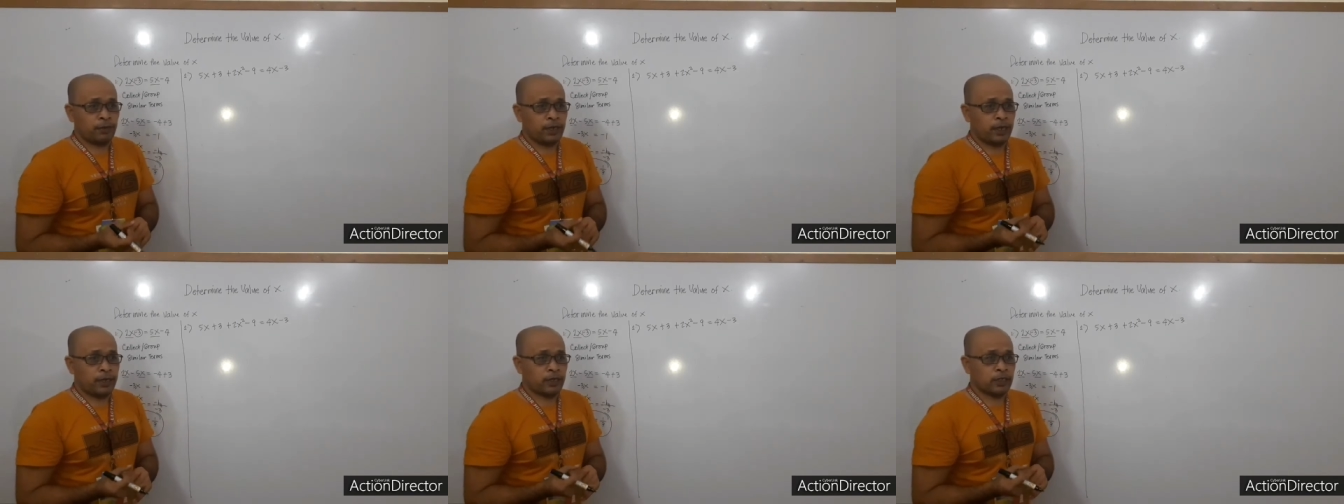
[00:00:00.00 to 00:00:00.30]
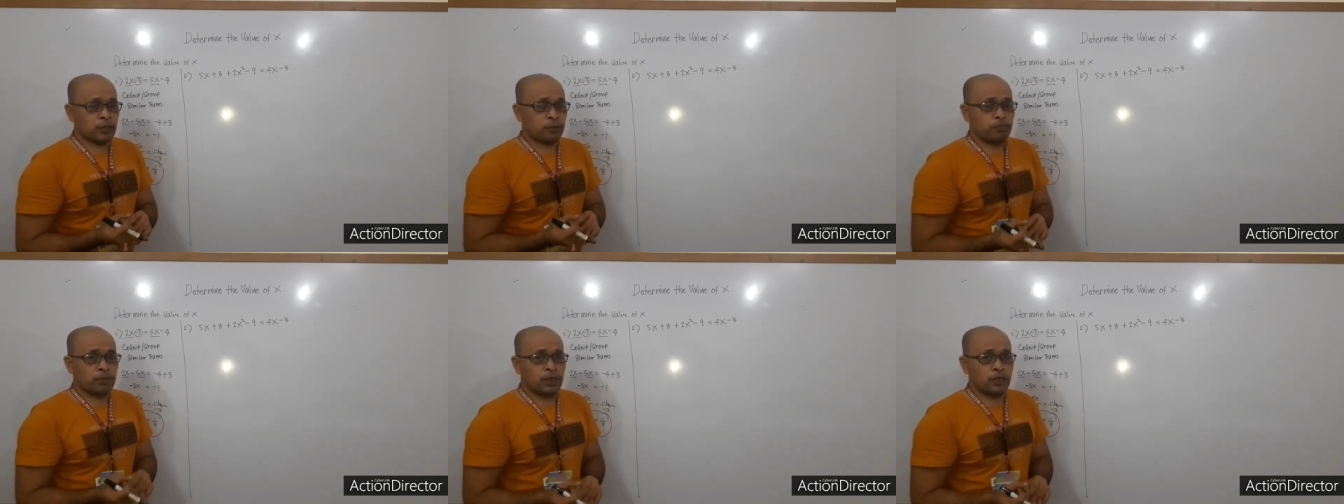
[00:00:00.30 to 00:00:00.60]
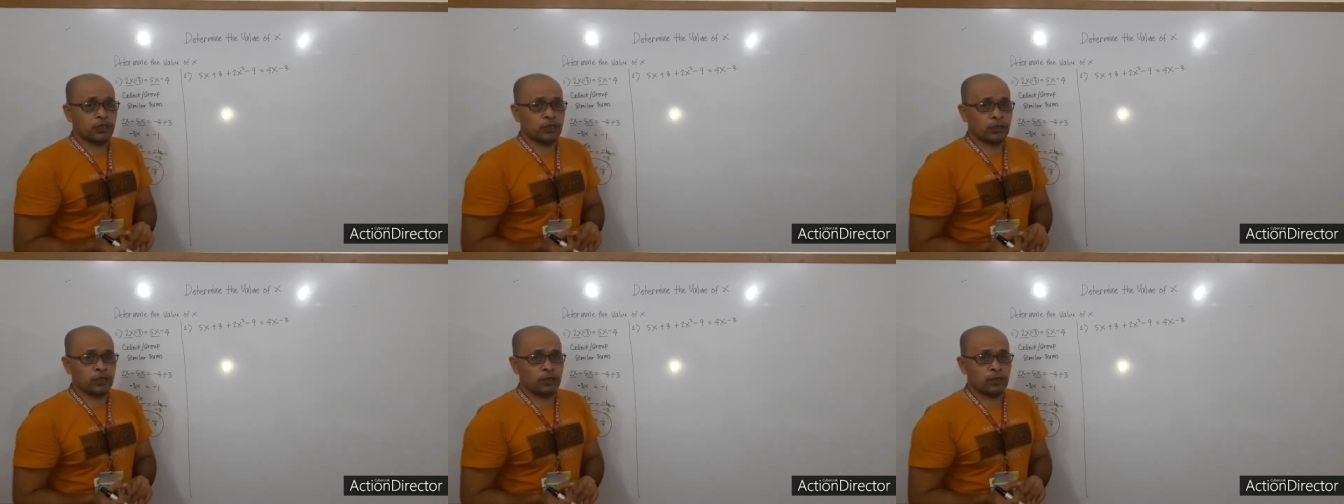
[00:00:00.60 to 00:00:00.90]
the
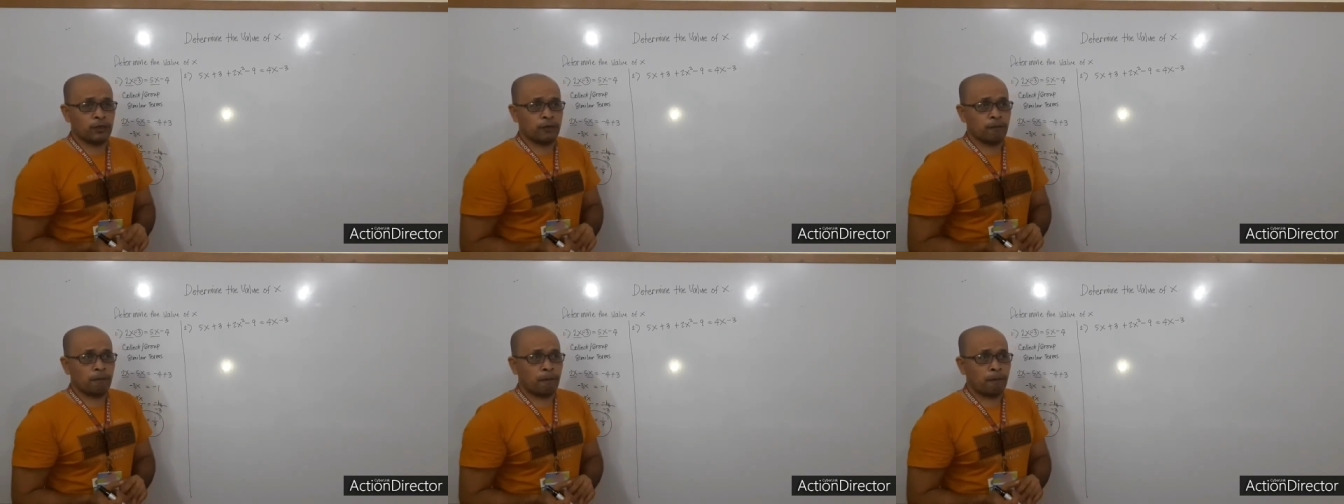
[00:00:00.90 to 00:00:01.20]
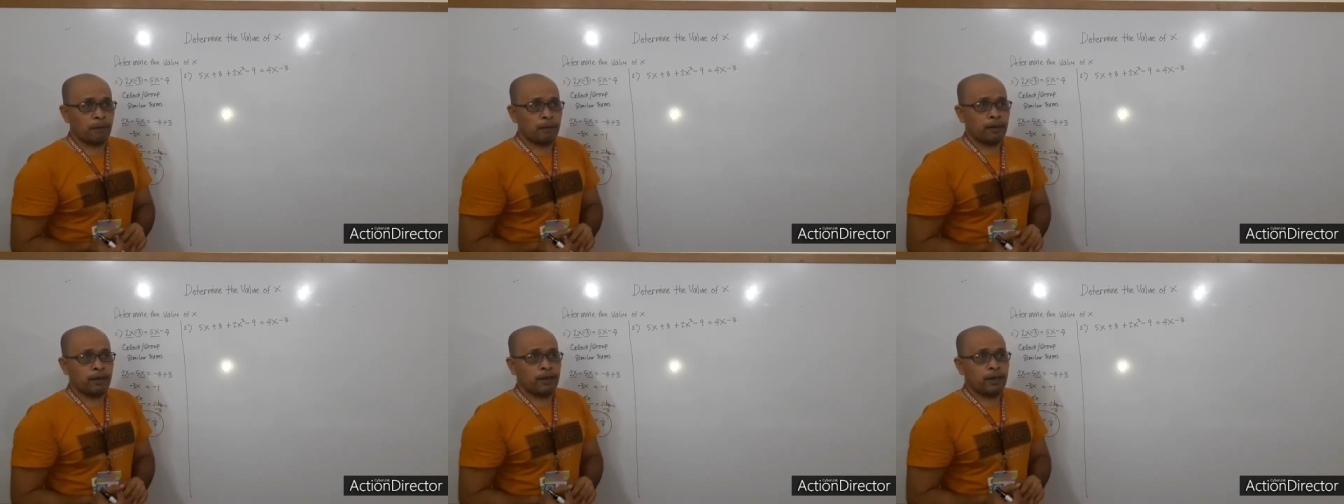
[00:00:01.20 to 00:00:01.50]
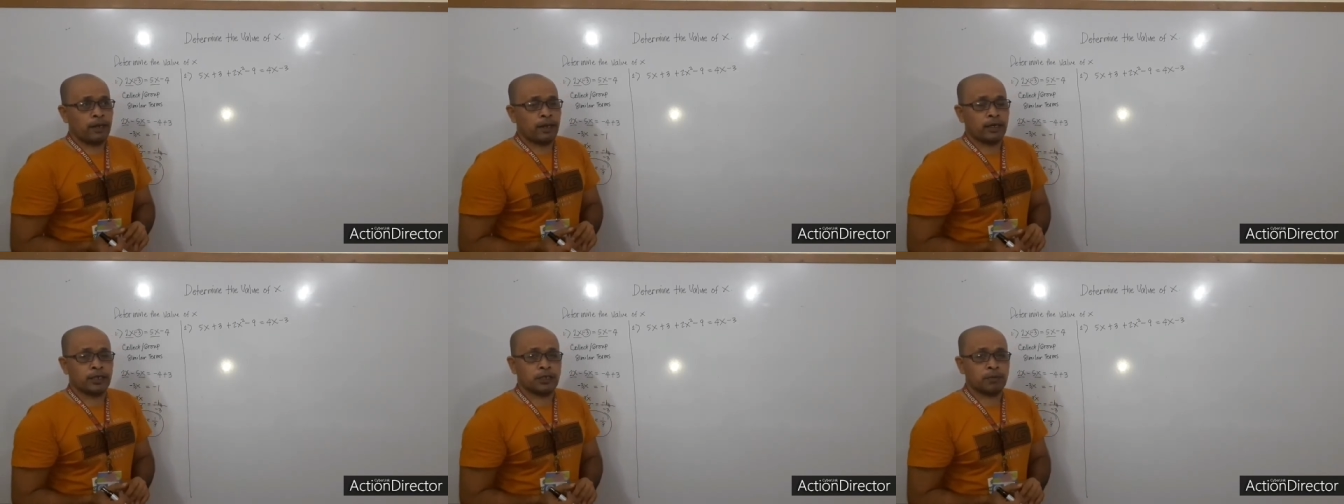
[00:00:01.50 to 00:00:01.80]
expression
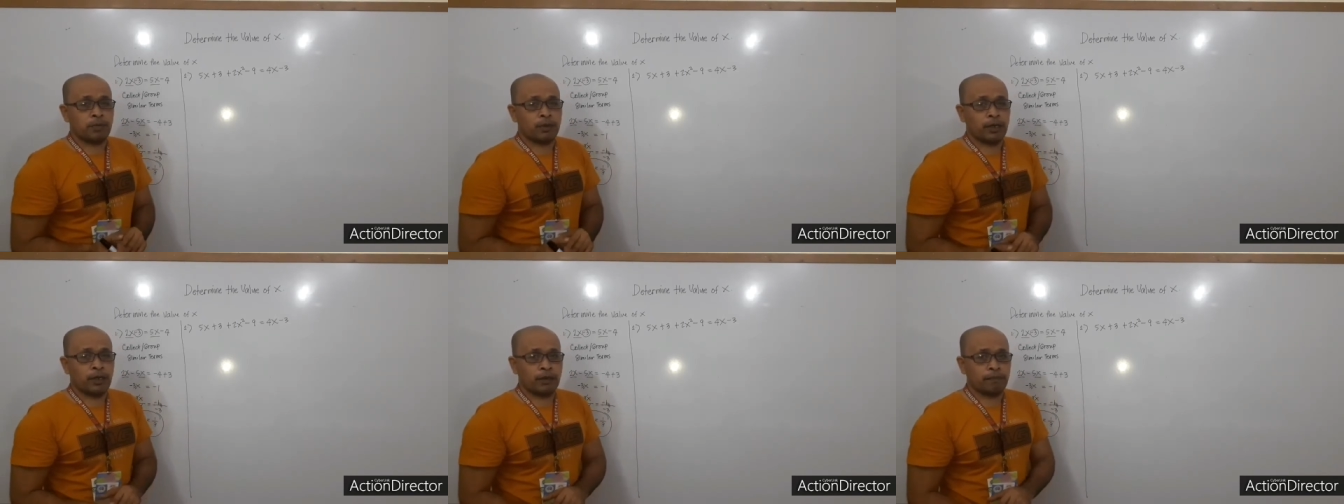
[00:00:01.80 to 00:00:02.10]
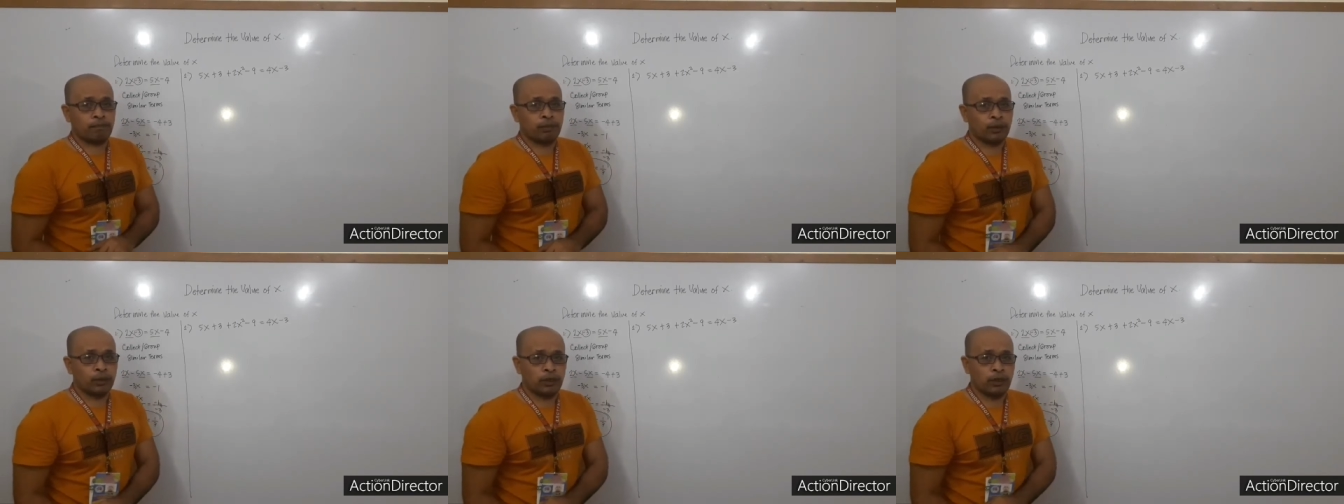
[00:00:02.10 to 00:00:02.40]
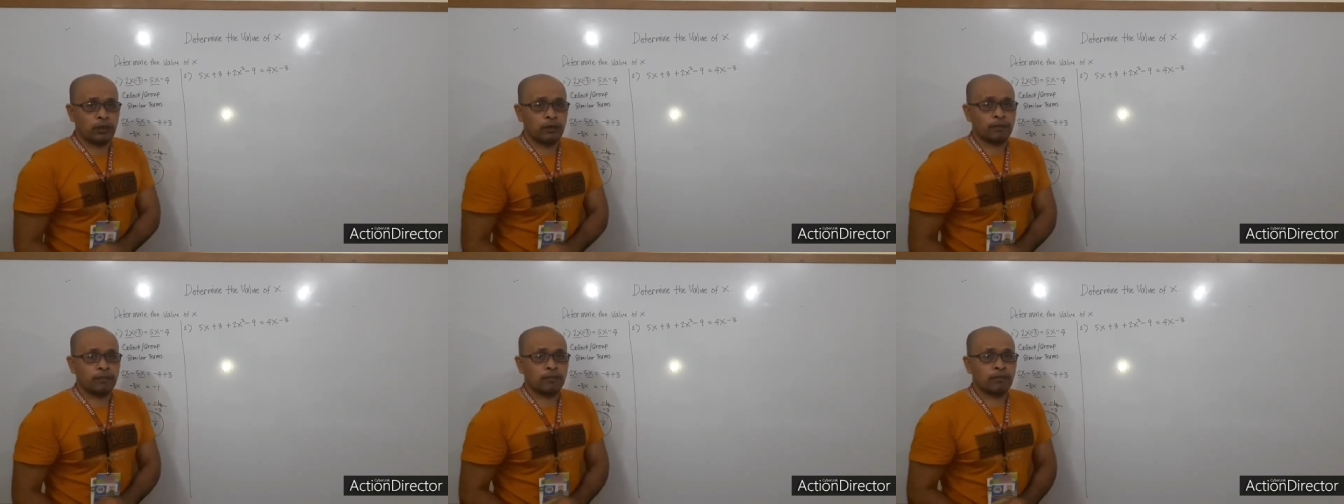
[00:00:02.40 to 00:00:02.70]
has
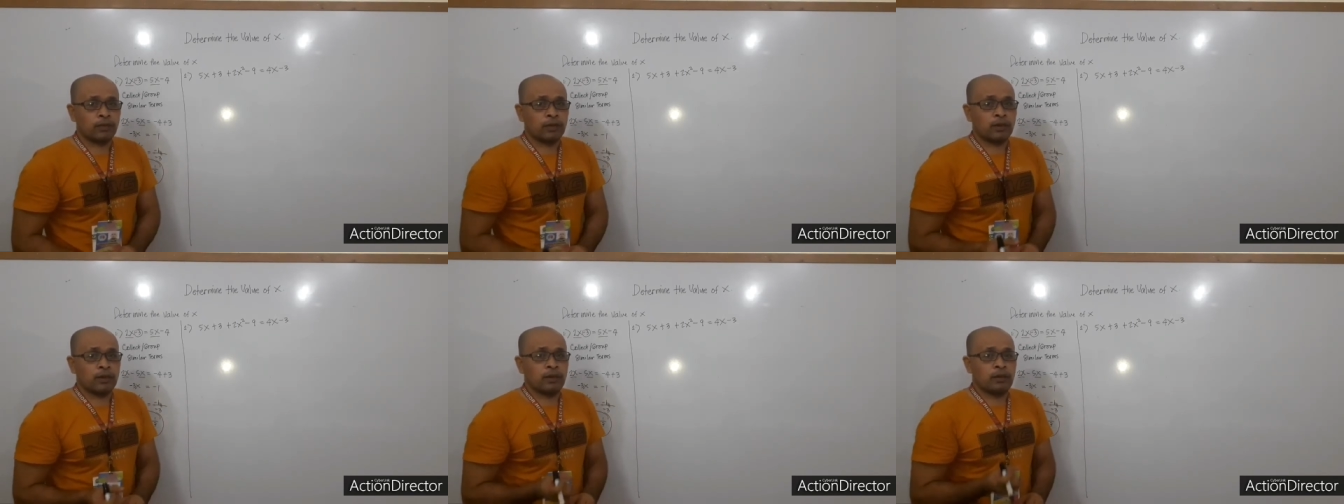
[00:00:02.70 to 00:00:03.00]
variable,